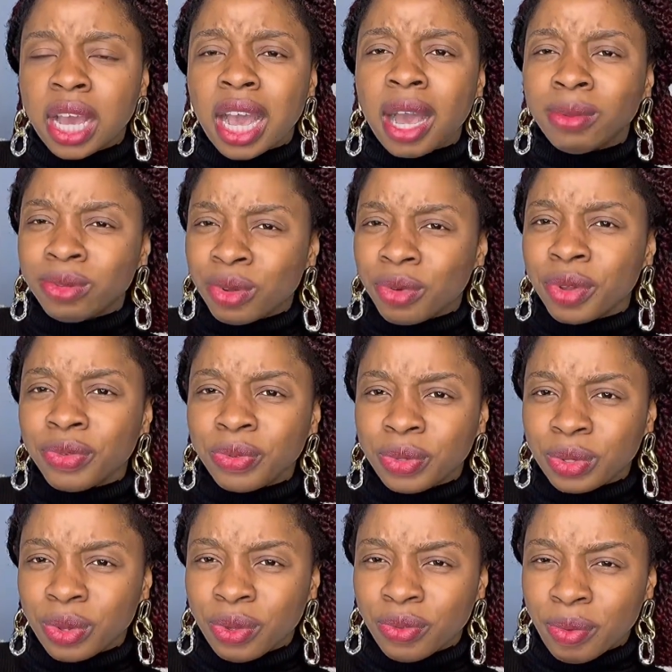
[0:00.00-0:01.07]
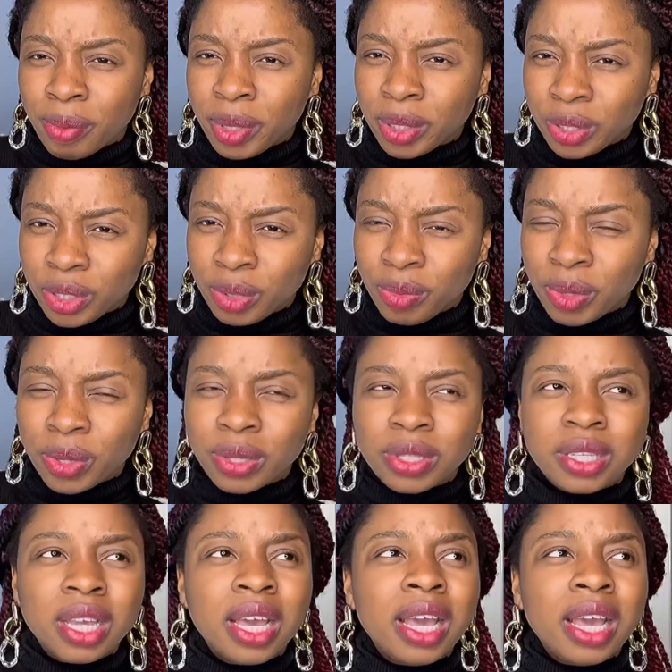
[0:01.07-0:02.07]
I'm so grateful to God for mentorship because